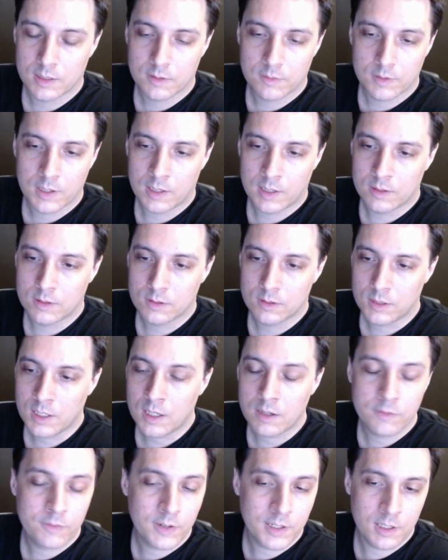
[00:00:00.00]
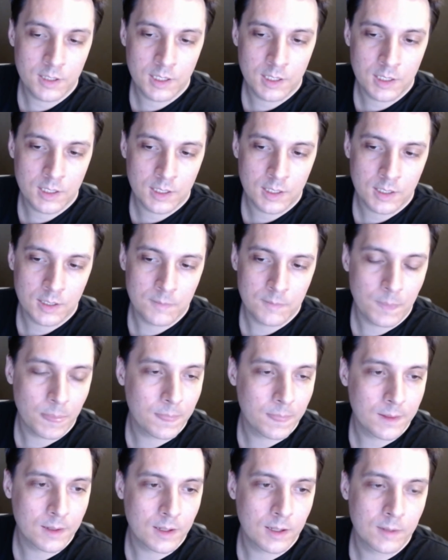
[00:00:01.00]
And yeah, finally,
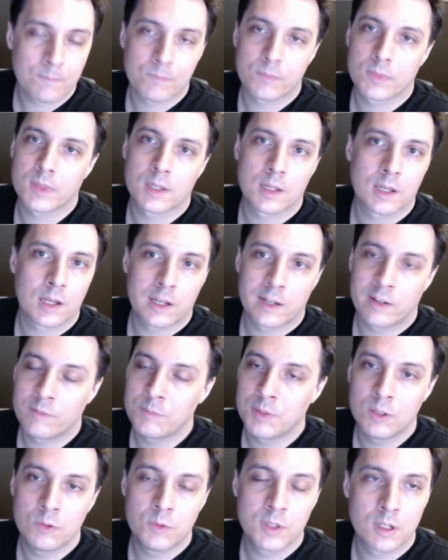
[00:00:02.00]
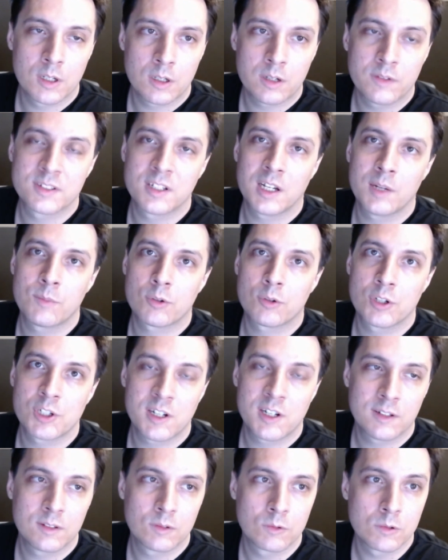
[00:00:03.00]
I've been doing a lot of side
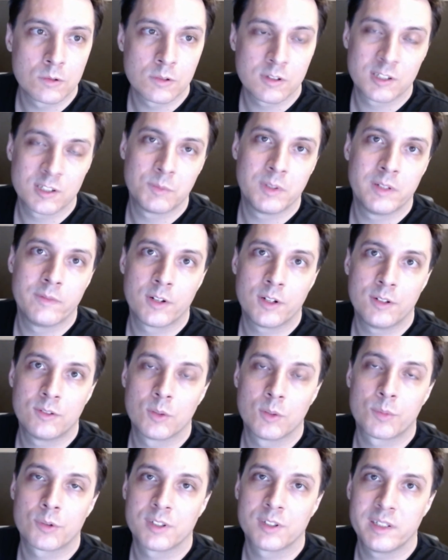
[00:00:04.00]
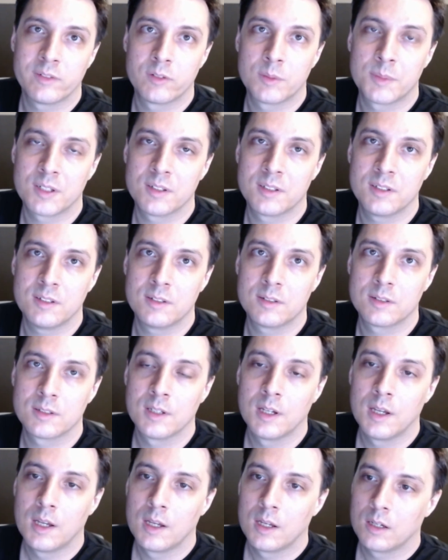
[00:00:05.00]
projects. Google has been very supportive about this.
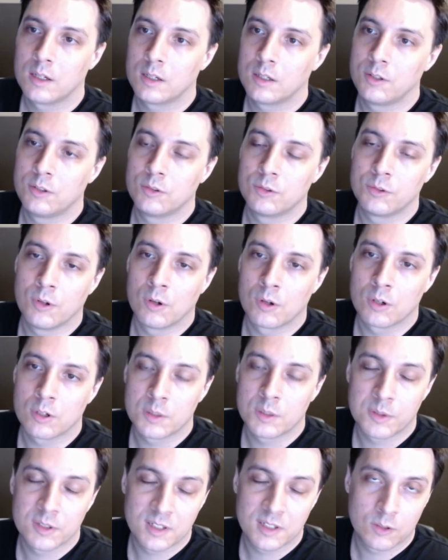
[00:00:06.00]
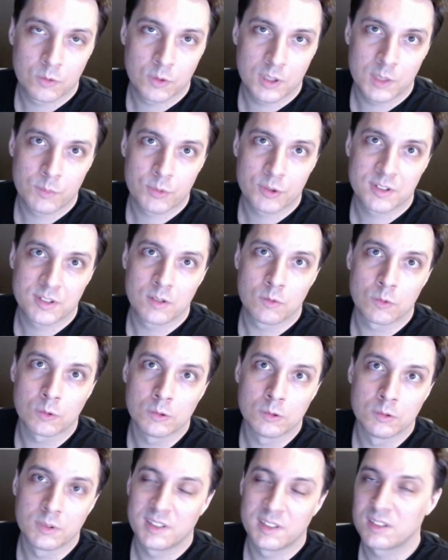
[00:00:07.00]
You learn about that 20%
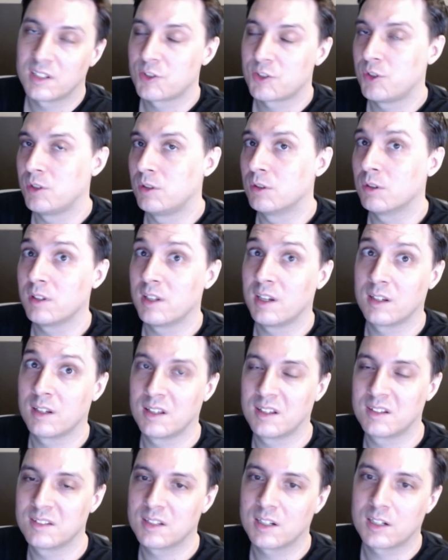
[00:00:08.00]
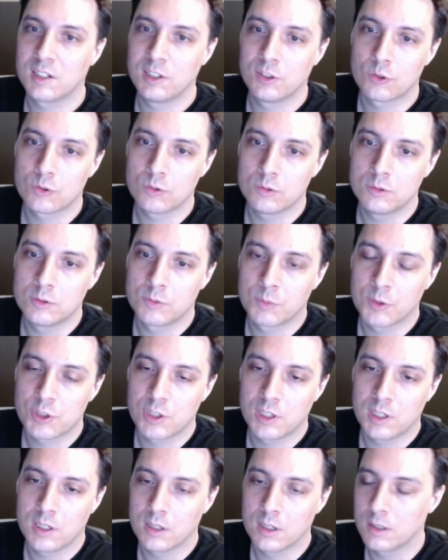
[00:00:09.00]
rule. It's actually not exactly true,
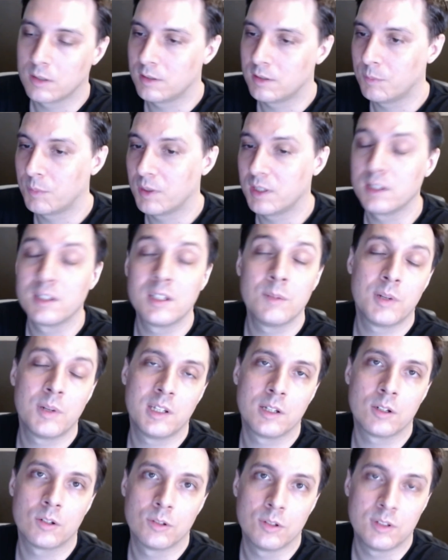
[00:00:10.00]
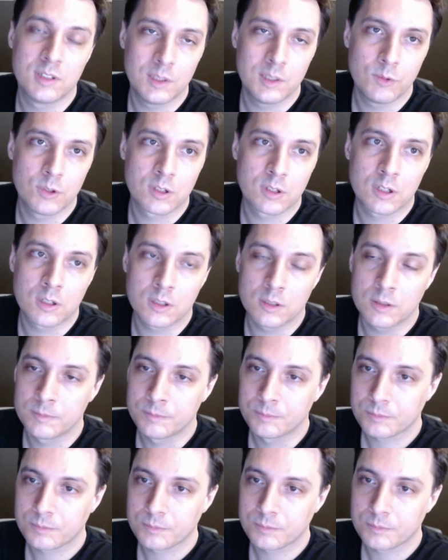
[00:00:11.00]
especially depending on the team you're on.